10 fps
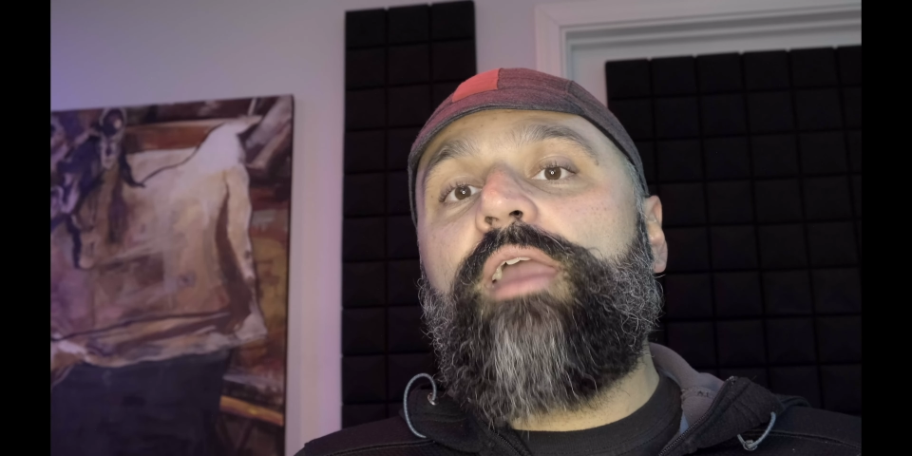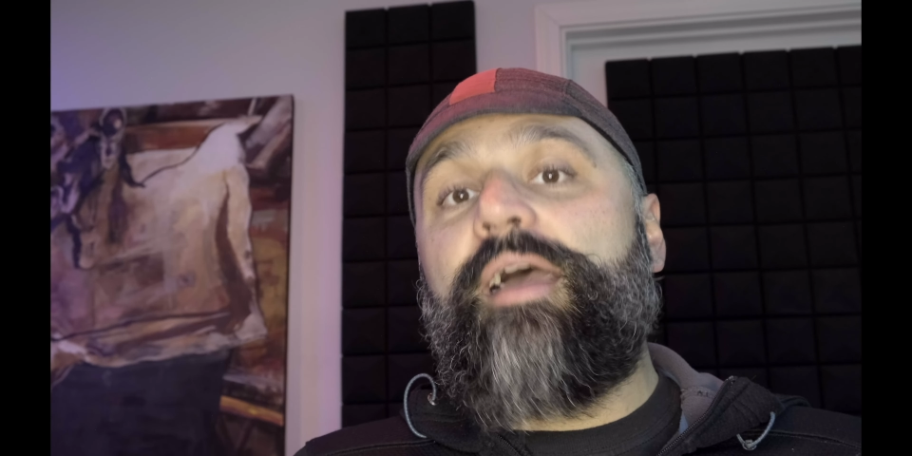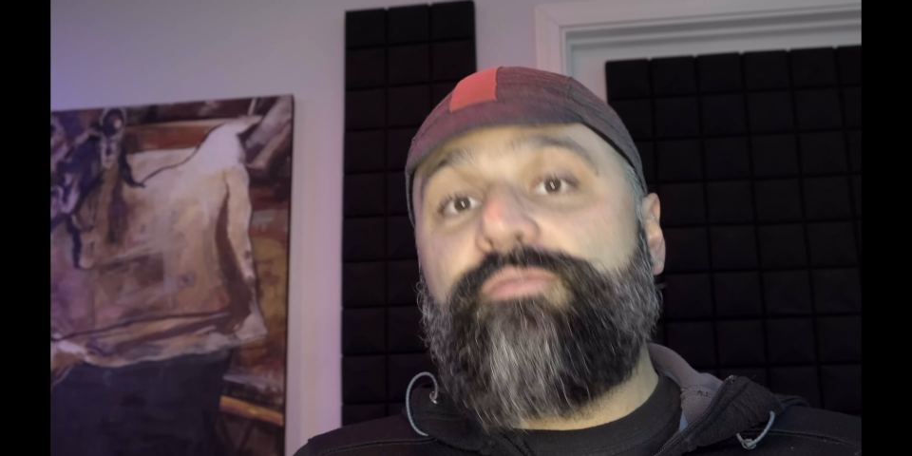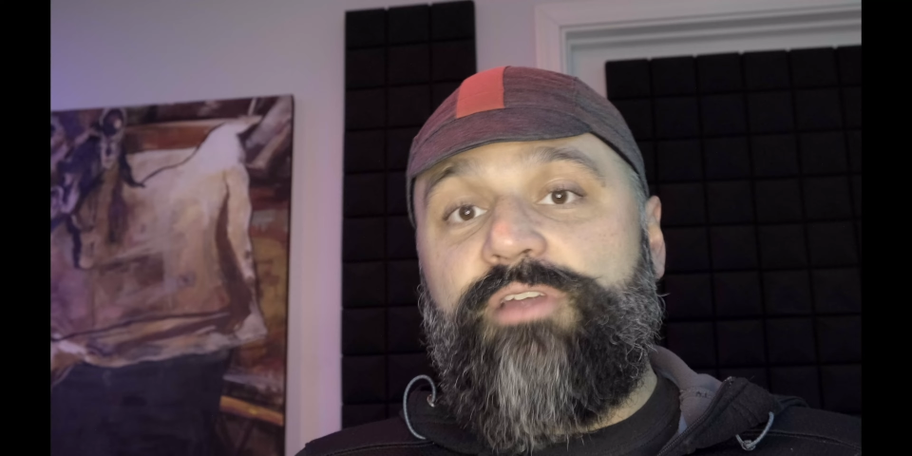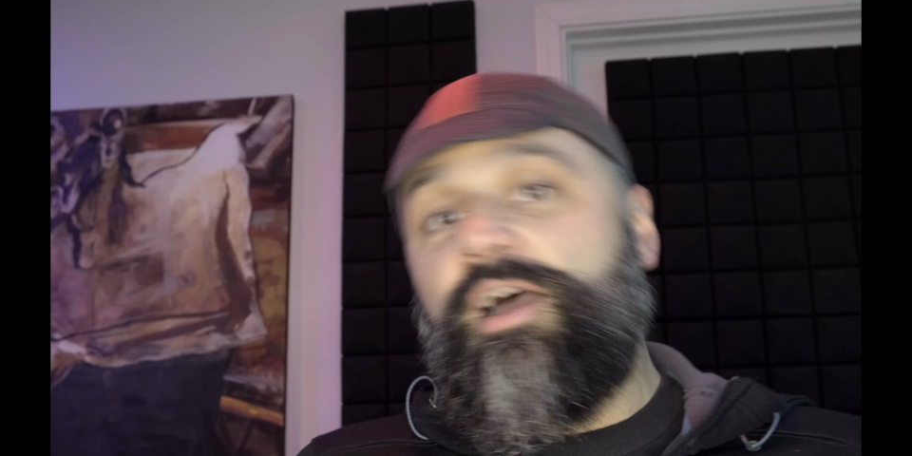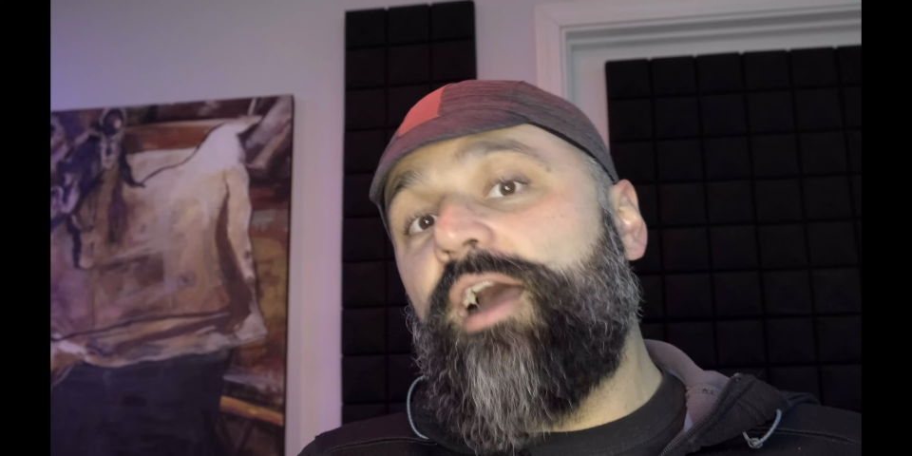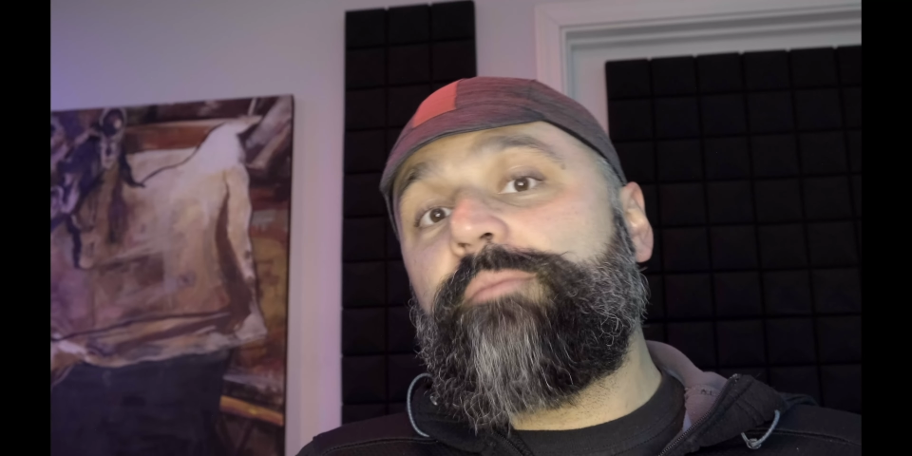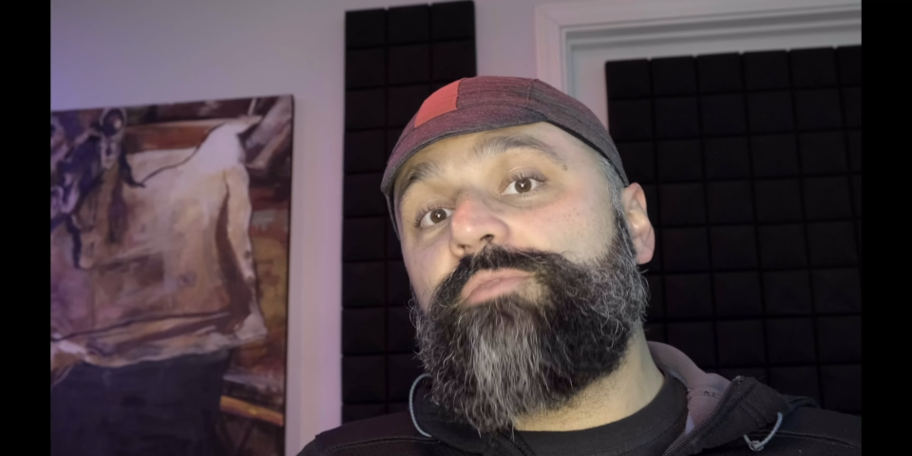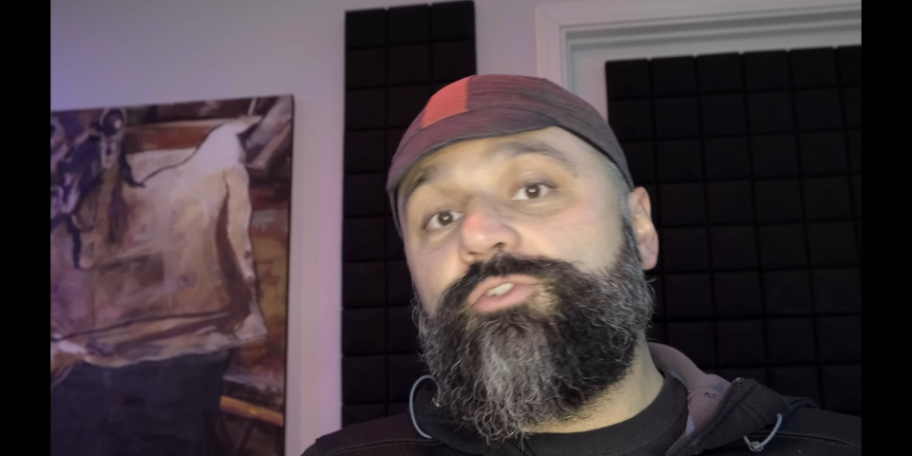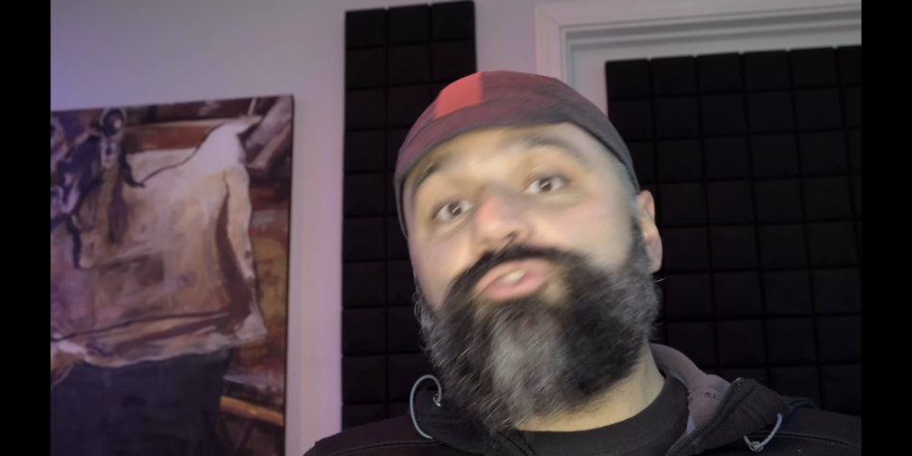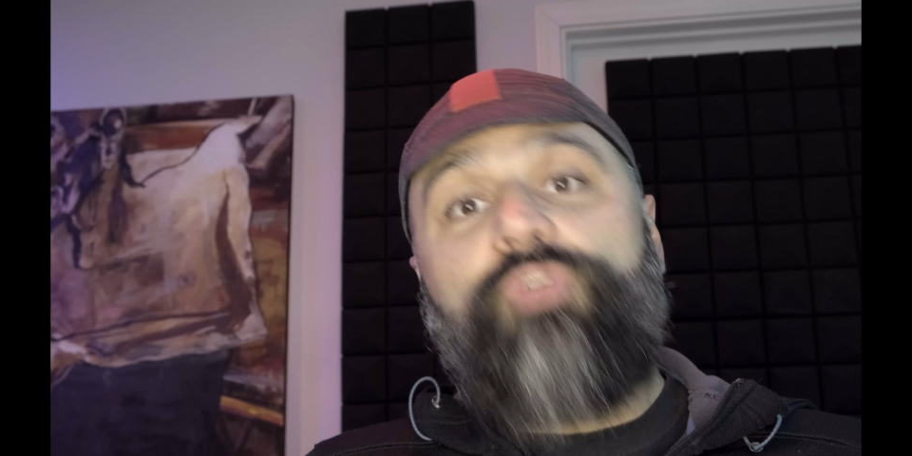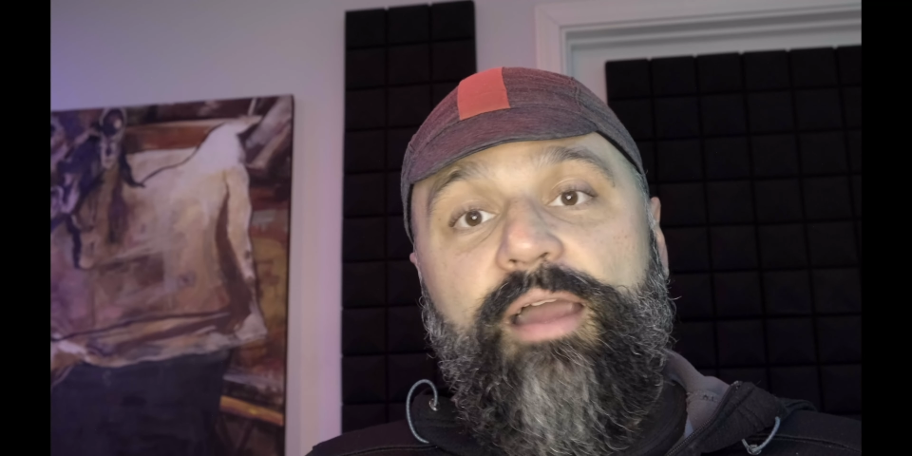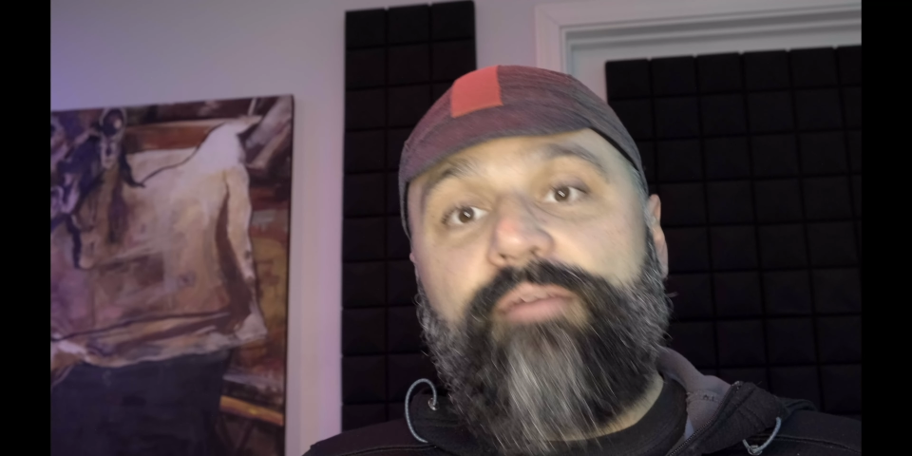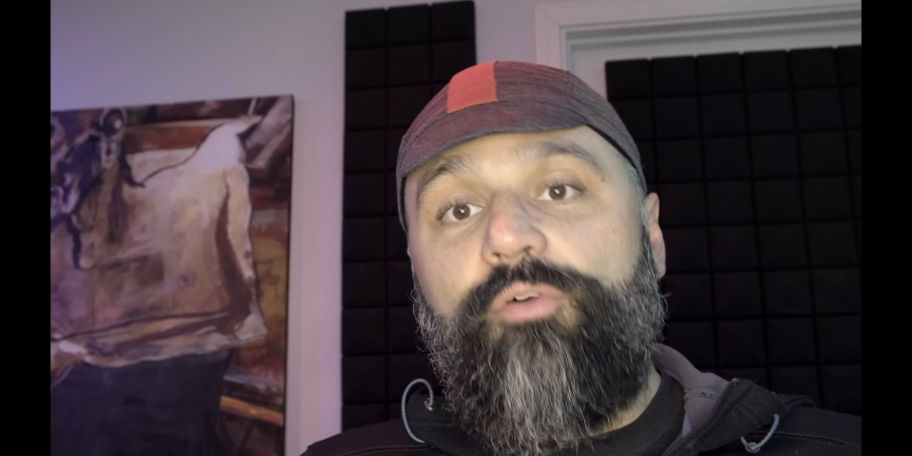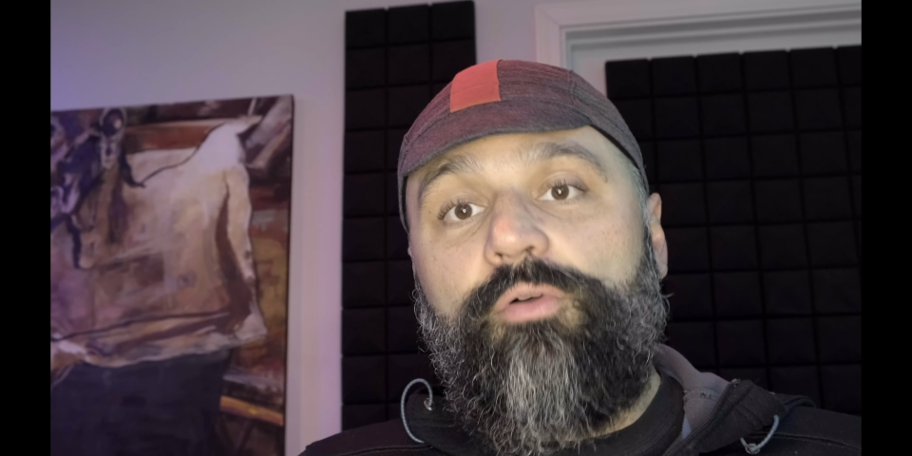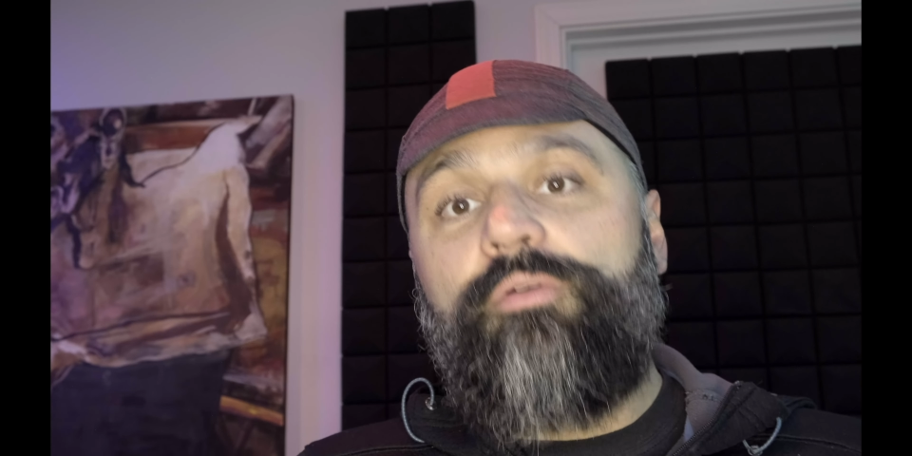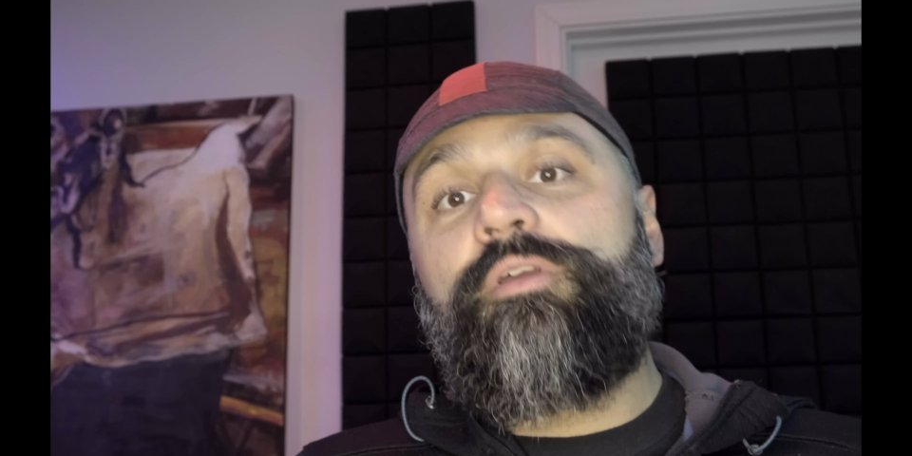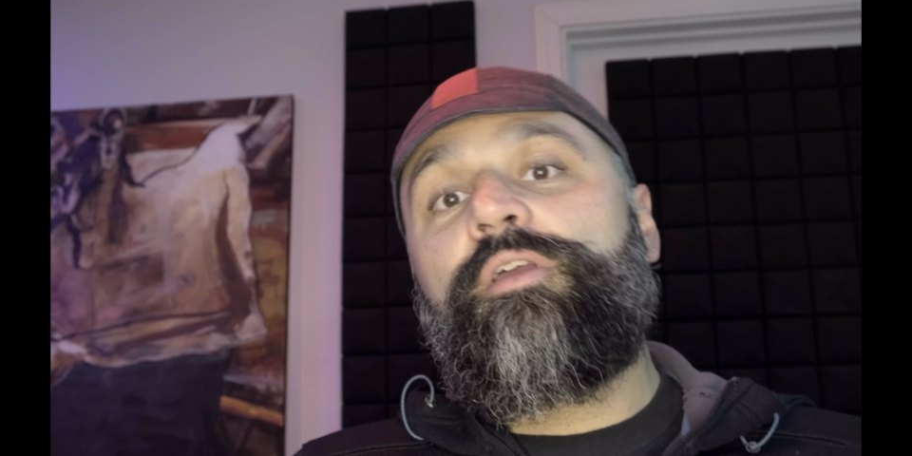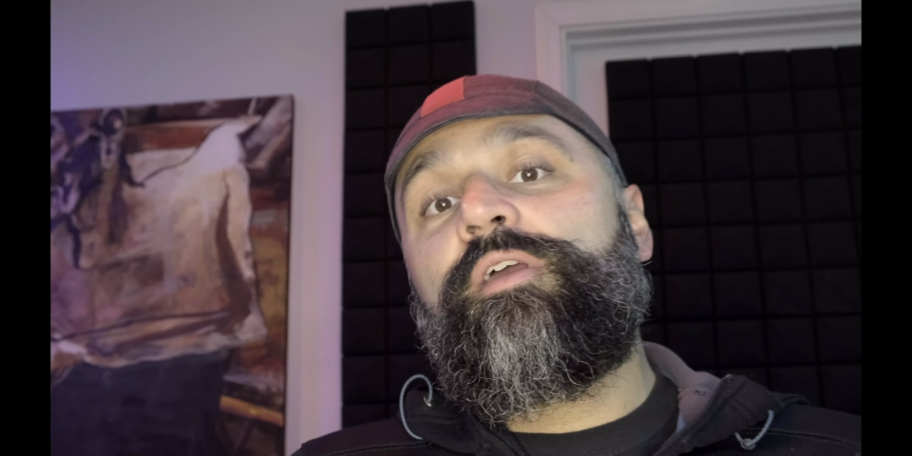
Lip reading: have time to travel.